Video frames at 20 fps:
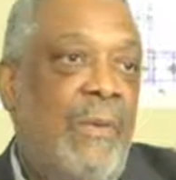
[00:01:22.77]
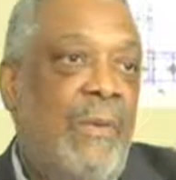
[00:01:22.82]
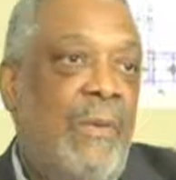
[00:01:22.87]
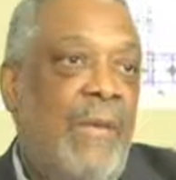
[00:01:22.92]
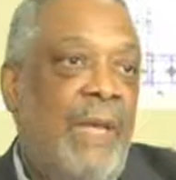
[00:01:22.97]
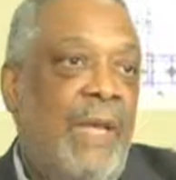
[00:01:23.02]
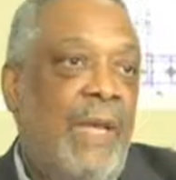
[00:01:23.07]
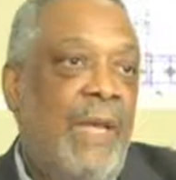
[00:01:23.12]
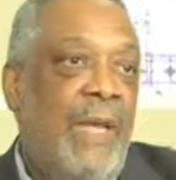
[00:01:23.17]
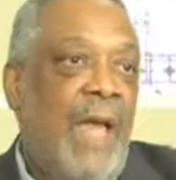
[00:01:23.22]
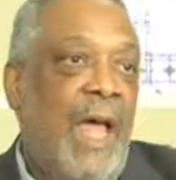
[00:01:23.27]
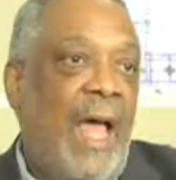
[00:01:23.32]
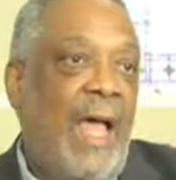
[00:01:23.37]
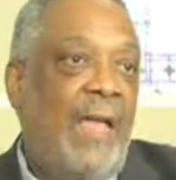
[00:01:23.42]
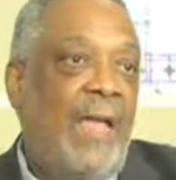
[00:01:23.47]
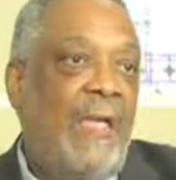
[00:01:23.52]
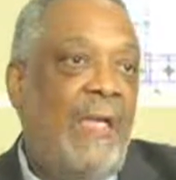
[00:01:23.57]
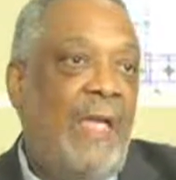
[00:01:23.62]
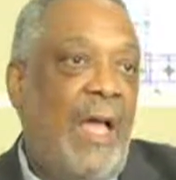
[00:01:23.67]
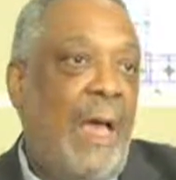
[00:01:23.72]
We
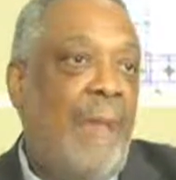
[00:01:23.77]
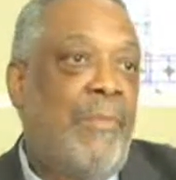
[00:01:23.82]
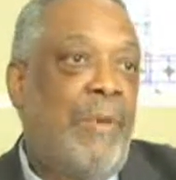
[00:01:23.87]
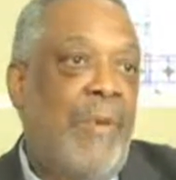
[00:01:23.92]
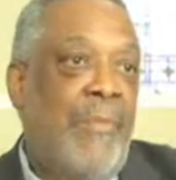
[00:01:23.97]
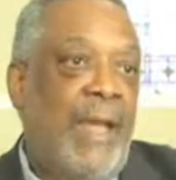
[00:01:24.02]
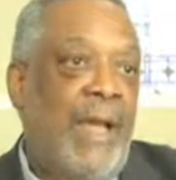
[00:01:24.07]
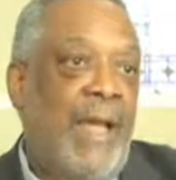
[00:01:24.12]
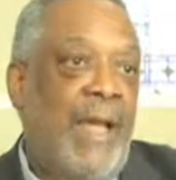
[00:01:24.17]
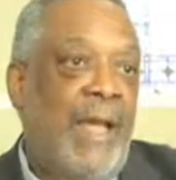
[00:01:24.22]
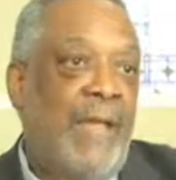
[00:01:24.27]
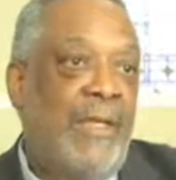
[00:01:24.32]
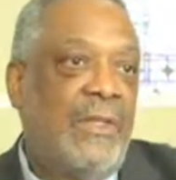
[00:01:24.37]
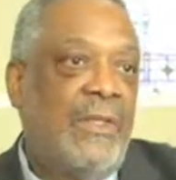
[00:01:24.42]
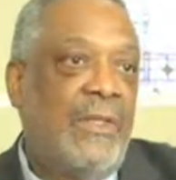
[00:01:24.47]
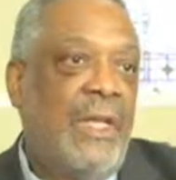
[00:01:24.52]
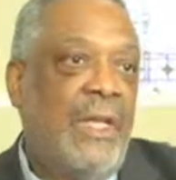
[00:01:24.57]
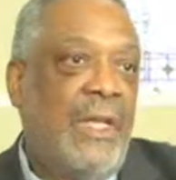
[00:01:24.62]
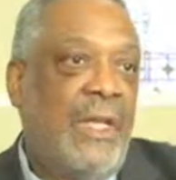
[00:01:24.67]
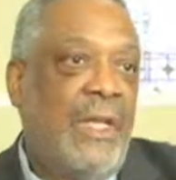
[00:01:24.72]
cannot compromise